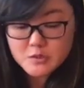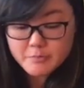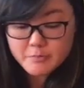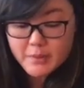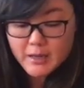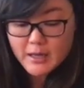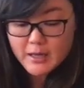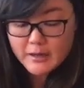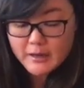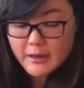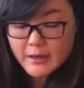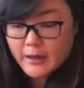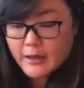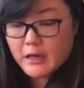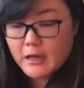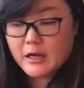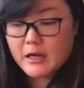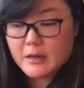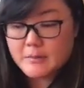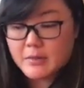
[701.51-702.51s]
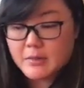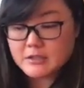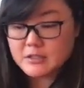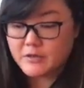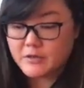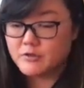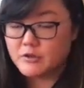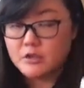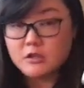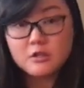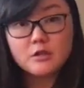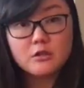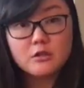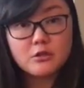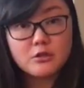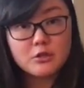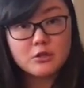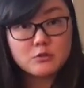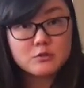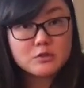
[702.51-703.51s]
but I'll definitely
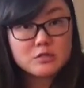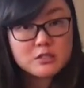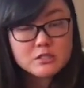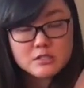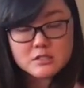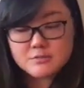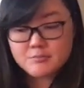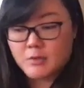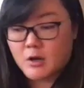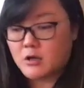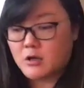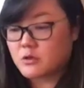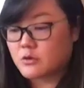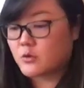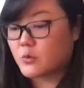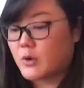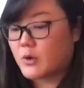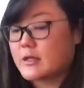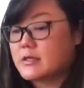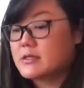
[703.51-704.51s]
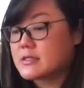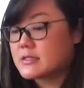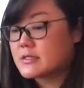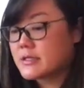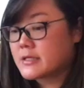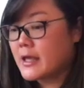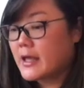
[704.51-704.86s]
use these smaller ones.